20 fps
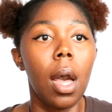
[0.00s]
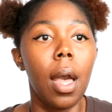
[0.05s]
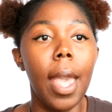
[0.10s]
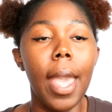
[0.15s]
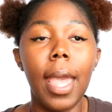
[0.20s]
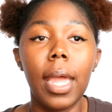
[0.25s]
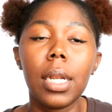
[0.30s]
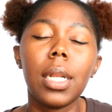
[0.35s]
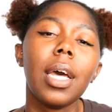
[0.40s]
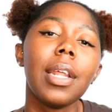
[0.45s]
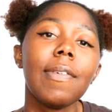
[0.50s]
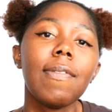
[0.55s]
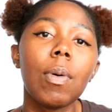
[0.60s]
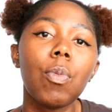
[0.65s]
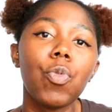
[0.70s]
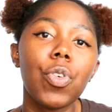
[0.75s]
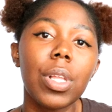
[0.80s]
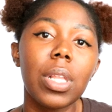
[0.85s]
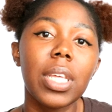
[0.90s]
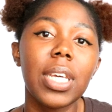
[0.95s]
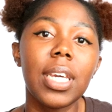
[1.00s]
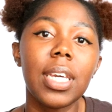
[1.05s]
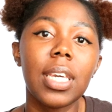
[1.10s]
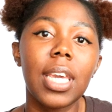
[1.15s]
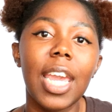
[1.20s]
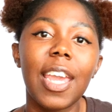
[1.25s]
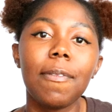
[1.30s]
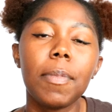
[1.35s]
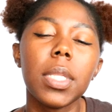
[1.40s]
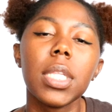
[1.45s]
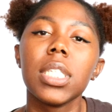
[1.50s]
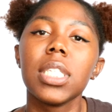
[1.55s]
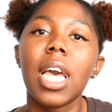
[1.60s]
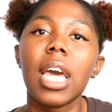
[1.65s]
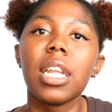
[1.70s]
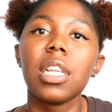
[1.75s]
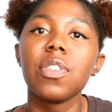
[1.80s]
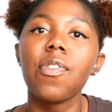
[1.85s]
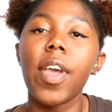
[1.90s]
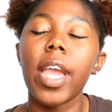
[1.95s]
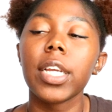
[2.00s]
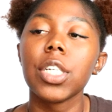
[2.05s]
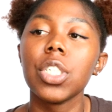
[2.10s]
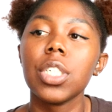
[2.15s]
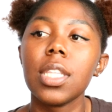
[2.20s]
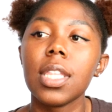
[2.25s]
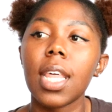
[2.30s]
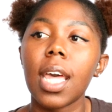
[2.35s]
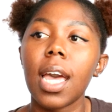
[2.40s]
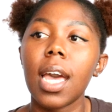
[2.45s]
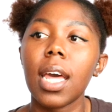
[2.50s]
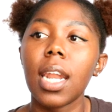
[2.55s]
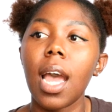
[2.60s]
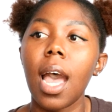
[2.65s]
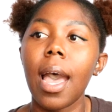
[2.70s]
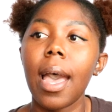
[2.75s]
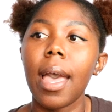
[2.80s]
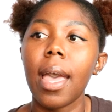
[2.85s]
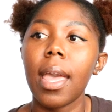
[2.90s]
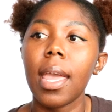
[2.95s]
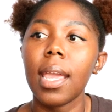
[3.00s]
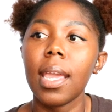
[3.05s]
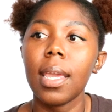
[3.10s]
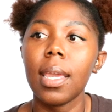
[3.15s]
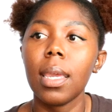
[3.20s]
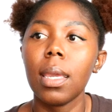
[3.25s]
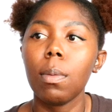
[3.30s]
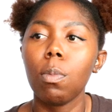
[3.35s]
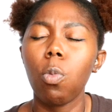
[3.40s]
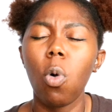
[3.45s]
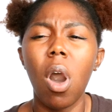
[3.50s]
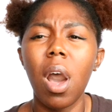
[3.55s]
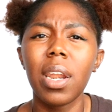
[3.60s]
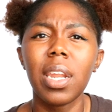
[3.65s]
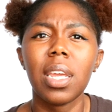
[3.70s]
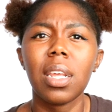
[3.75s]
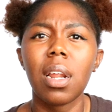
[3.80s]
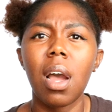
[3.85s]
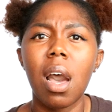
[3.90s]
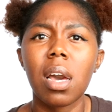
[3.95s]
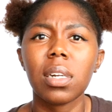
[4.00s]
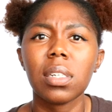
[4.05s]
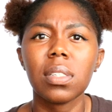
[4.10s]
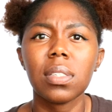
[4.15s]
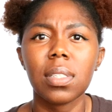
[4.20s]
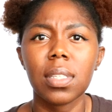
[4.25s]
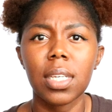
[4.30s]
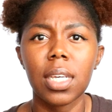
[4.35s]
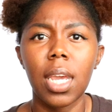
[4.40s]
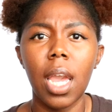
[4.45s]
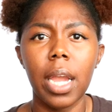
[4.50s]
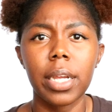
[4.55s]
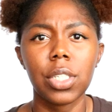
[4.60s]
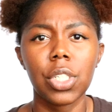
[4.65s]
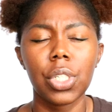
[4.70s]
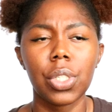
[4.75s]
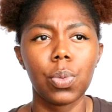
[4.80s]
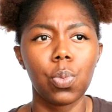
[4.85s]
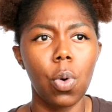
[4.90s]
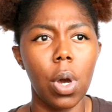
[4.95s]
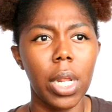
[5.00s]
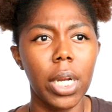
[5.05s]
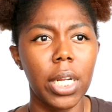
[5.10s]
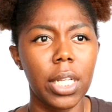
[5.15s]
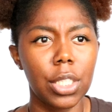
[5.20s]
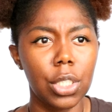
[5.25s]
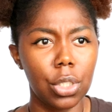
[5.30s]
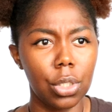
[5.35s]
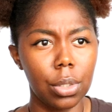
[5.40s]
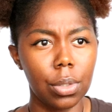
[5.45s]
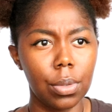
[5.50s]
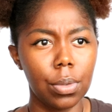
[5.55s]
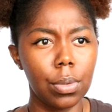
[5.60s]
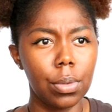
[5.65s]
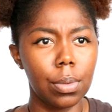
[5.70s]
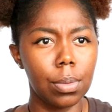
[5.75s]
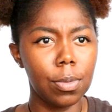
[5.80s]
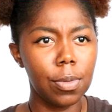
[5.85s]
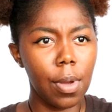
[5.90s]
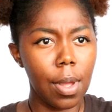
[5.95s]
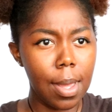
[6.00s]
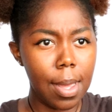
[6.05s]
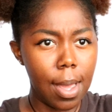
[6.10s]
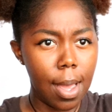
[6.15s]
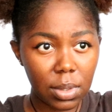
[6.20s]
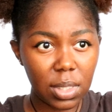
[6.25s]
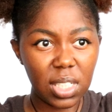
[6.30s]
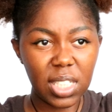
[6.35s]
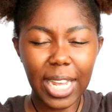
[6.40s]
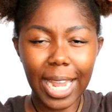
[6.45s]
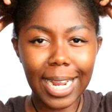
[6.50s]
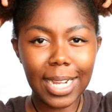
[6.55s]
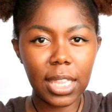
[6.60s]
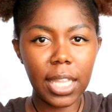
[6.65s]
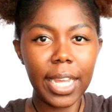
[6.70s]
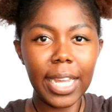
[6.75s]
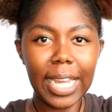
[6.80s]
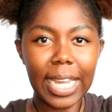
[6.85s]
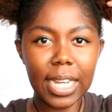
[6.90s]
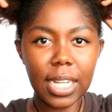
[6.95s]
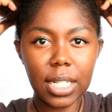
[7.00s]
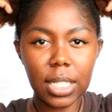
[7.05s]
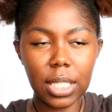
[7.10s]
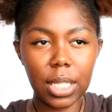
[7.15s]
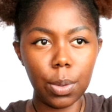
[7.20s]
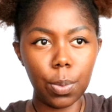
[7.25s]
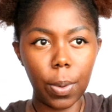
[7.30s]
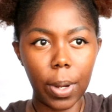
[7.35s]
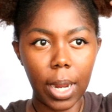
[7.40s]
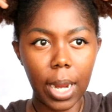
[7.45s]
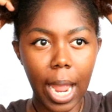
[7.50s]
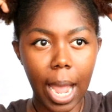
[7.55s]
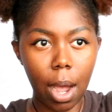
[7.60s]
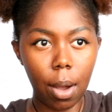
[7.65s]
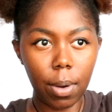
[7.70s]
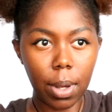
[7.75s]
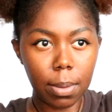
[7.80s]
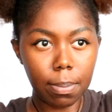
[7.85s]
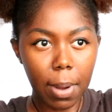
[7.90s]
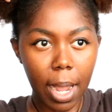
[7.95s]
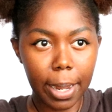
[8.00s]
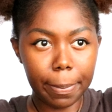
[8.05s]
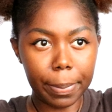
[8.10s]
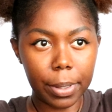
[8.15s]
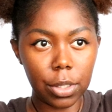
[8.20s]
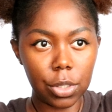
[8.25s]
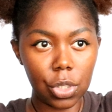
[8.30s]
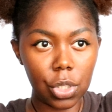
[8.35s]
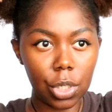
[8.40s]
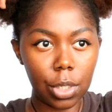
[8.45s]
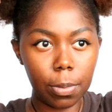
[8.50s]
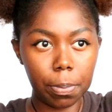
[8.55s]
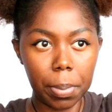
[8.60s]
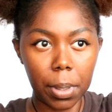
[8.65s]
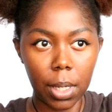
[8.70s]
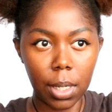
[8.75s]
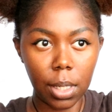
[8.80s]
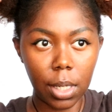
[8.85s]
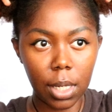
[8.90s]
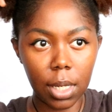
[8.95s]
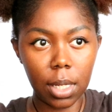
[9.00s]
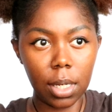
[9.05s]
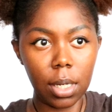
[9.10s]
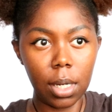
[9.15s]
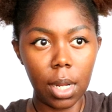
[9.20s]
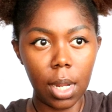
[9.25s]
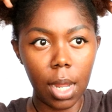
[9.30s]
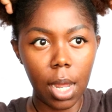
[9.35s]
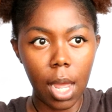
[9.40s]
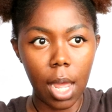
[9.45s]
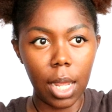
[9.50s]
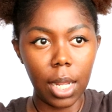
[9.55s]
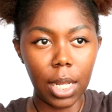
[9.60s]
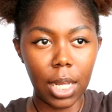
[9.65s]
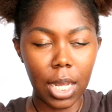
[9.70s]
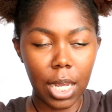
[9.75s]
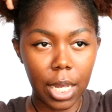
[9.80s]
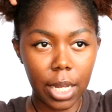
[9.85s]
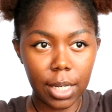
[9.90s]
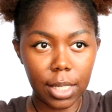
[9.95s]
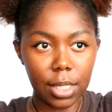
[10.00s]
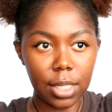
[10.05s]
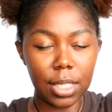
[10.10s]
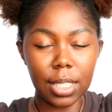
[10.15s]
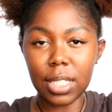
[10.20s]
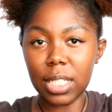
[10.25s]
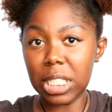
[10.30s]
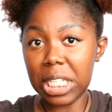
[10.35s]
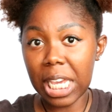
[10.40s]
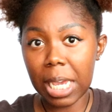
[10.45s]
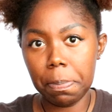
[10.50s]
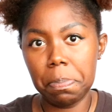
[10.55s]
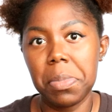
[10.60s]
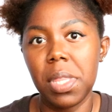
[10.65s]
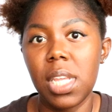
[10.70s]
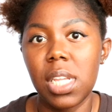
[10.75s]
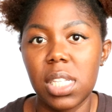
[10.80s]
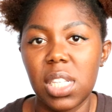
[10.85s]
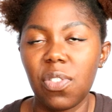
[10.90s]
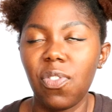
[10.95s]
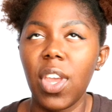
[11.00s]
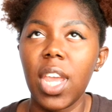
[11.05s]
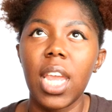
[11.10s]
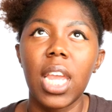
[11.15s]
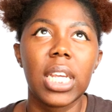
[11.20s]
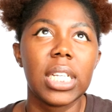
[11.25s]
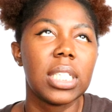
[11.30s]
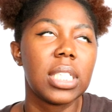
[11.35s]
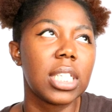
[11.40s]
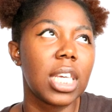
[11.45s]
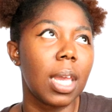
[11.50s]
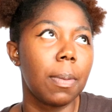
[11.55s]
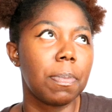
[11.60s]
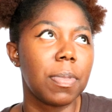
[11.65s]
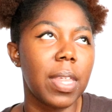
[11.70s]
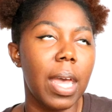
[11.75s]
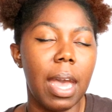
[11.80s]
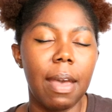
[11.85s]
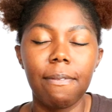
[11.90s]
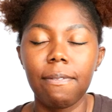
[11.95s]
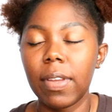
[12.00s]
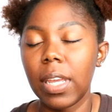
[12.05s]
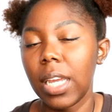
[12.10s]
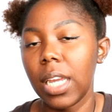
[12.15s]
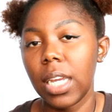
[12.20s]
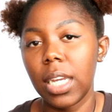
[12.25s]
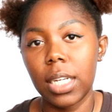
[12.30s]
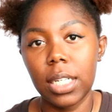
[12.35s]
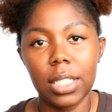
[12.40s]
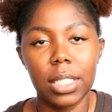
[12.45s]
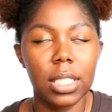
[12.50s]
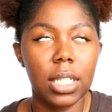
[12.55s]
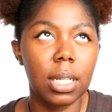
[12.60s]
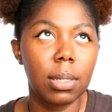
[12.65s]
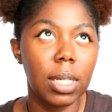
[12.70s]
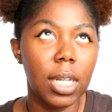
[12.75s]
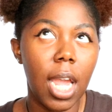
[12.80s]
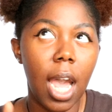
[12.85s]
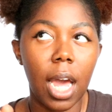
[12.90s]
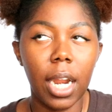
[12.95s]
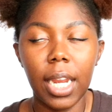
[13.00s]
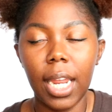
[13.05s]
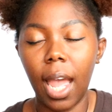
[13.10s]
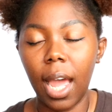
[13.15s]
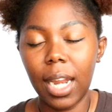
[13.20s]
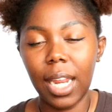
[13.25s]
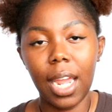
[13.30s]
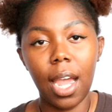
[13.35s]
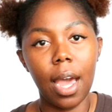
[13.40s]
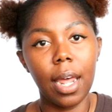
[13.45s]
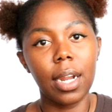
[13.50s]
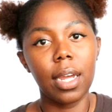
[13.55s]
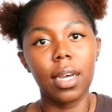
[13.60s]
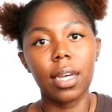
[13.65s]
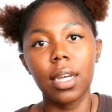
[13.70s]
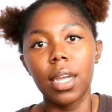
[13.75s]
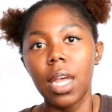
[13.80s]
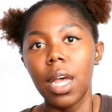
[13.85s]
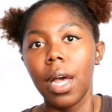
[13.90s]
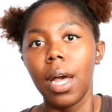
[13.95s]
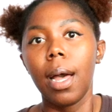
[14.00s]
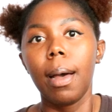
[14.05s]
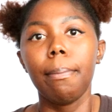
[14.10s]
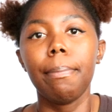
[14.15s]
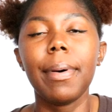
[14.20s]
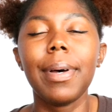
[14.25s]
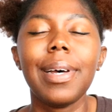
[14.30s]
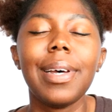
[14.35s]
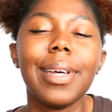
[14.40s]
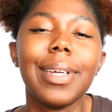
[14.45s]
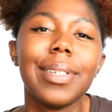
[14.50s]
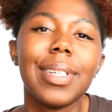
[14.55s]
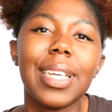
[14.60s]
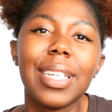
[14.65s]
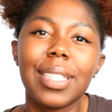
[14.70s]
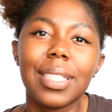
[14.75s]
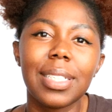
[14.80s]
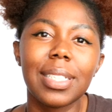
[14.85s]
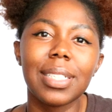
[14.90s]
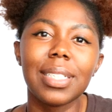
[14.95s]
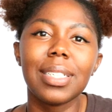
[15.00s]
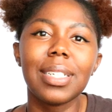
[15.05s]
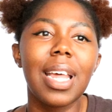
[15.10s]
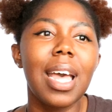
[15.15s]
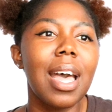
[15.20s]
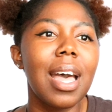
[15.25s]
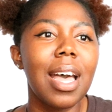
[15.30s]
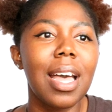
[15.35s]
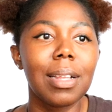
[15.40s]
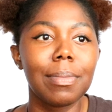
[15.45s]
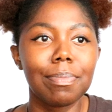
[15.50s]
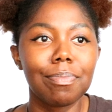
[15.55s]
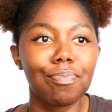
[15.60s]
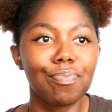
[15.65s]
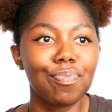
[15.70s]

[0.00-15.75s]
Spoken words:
And none of them really gave me the satisfaction that I wanted, honestly. I just wanted to take the easy way out, in my personal opinion, and skip this phase, skip that phase, and yada yada yada. But it's not,